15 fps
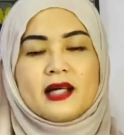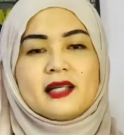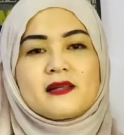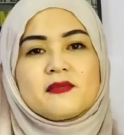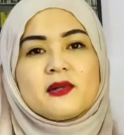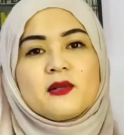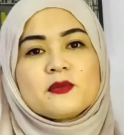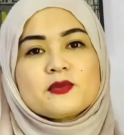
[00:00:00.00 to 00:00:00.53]

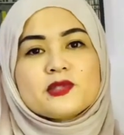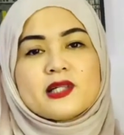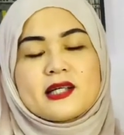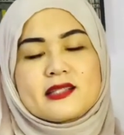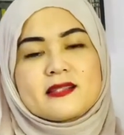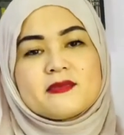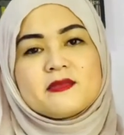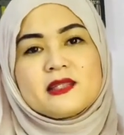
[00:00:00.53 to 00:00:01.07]
them on.
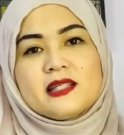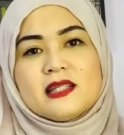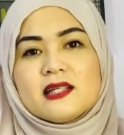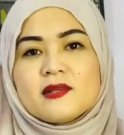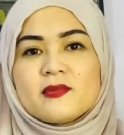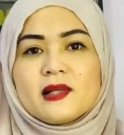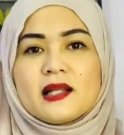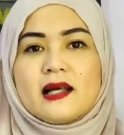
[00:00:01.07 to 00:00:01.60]
Trust me,
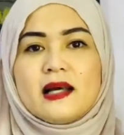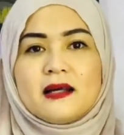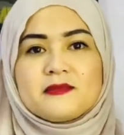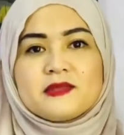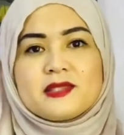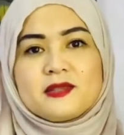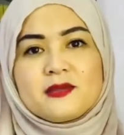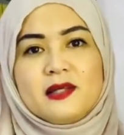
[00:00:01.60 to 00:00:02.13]
it will help
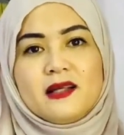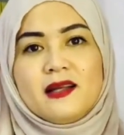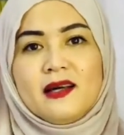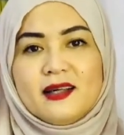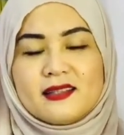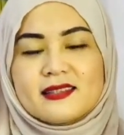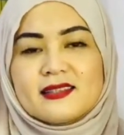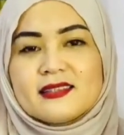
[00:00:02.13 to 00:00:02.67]
you a
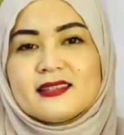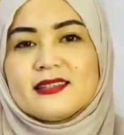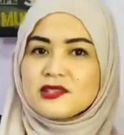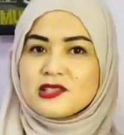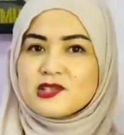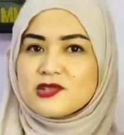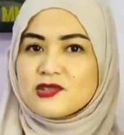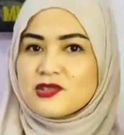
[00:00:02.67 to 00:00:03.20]
lot.
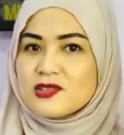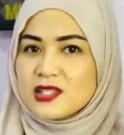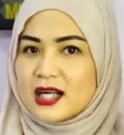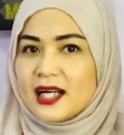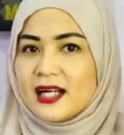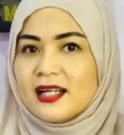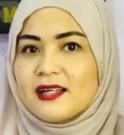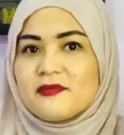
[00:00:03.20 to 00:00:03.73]

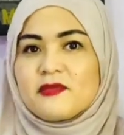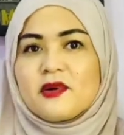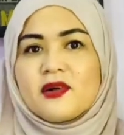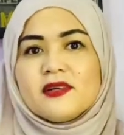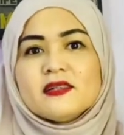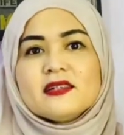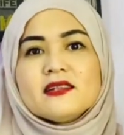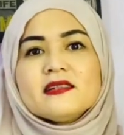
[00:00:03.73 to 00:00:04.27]
Try them
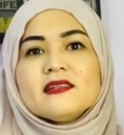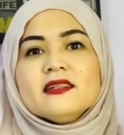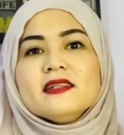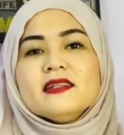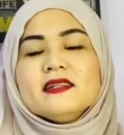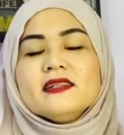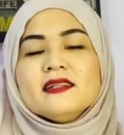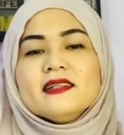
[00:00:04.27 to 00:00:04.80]
on
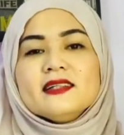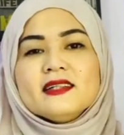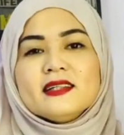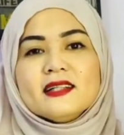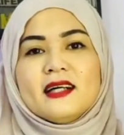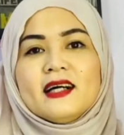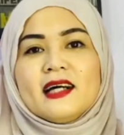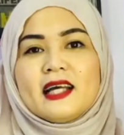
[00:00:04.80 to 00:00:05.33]

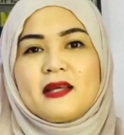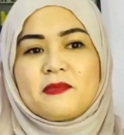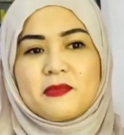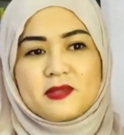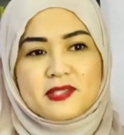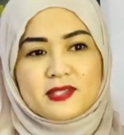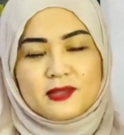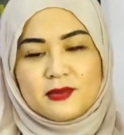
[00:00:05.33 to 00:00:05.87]
if
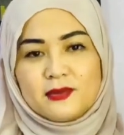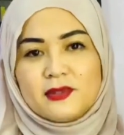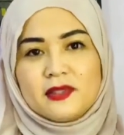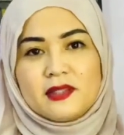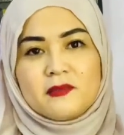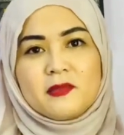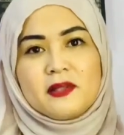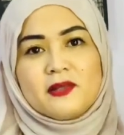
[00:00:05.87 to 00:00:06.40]
it's good,
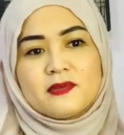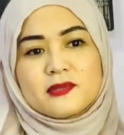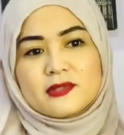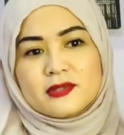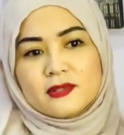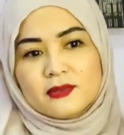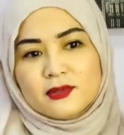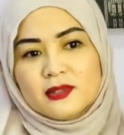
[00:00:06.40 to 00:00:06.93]
if it
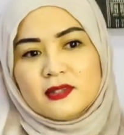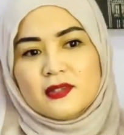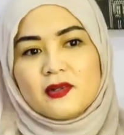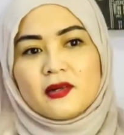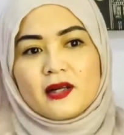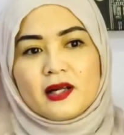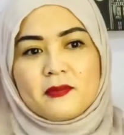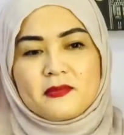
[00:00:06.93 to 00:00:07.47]
looks good,
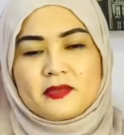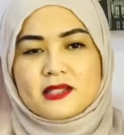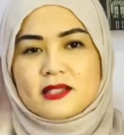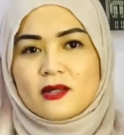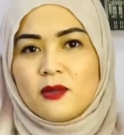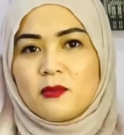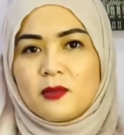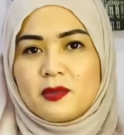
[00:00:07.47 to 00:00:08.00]
or if it
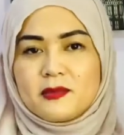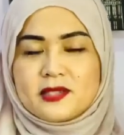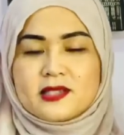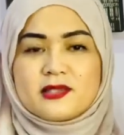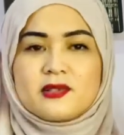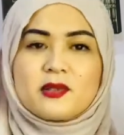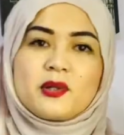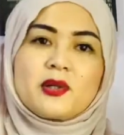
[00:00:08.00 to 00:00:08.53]
complements
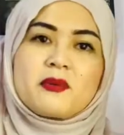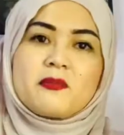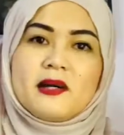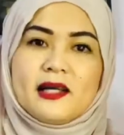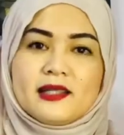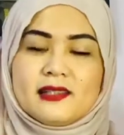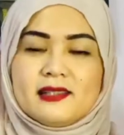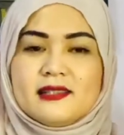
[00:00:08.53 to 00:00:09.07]
to your
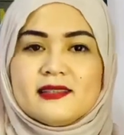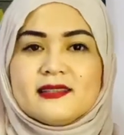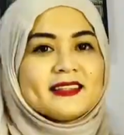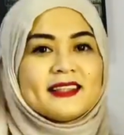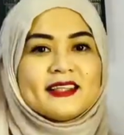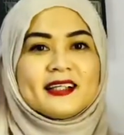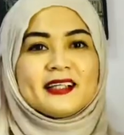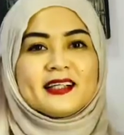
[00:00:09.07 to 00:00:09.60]
body.
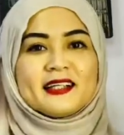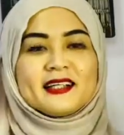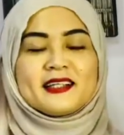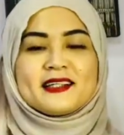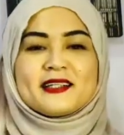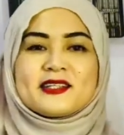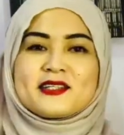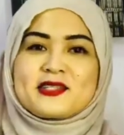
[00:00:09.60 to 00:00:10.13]

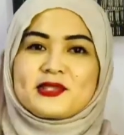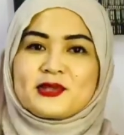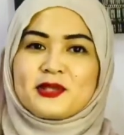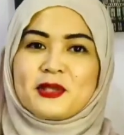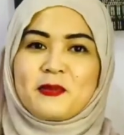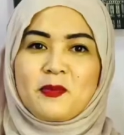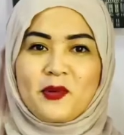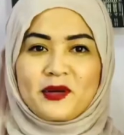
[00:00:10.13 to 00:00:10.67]
So
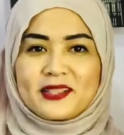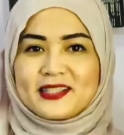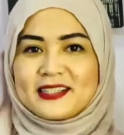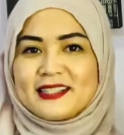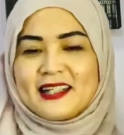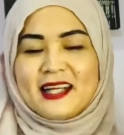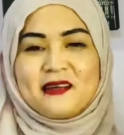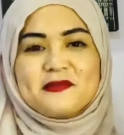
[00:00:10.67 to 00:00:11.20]
the fourth
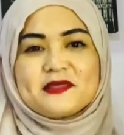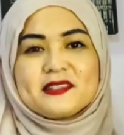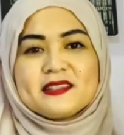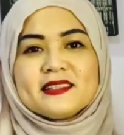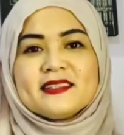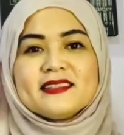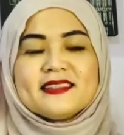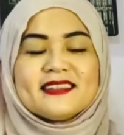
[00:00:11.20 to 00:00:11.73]

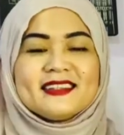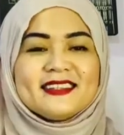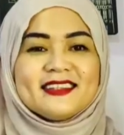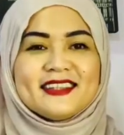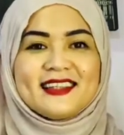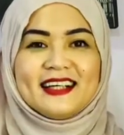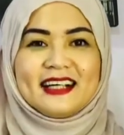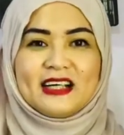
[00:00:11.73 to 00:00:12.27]
steps,
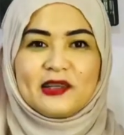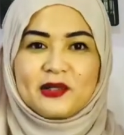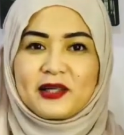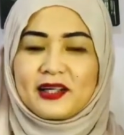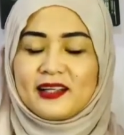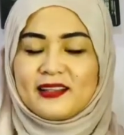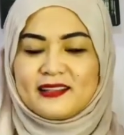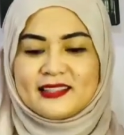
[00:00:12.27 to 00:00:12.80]
or
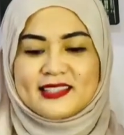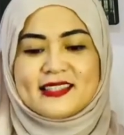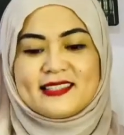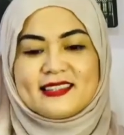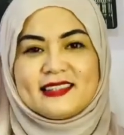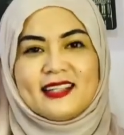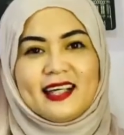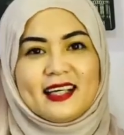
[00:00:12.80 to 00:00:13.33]
this
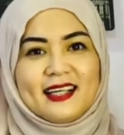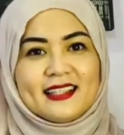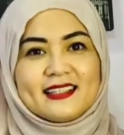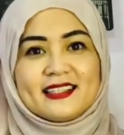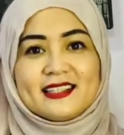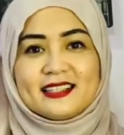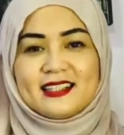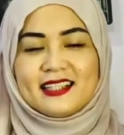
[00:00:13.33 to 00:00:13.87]
is like I
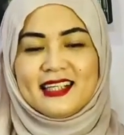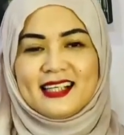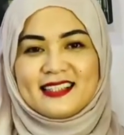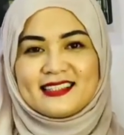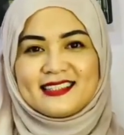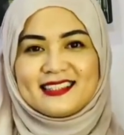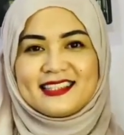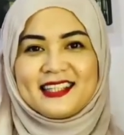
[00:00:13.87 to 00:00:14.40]
think the
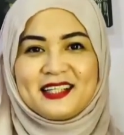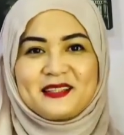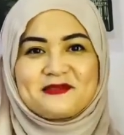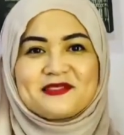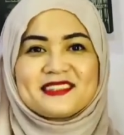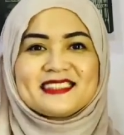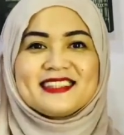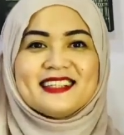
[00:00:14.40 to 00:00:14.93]
last steps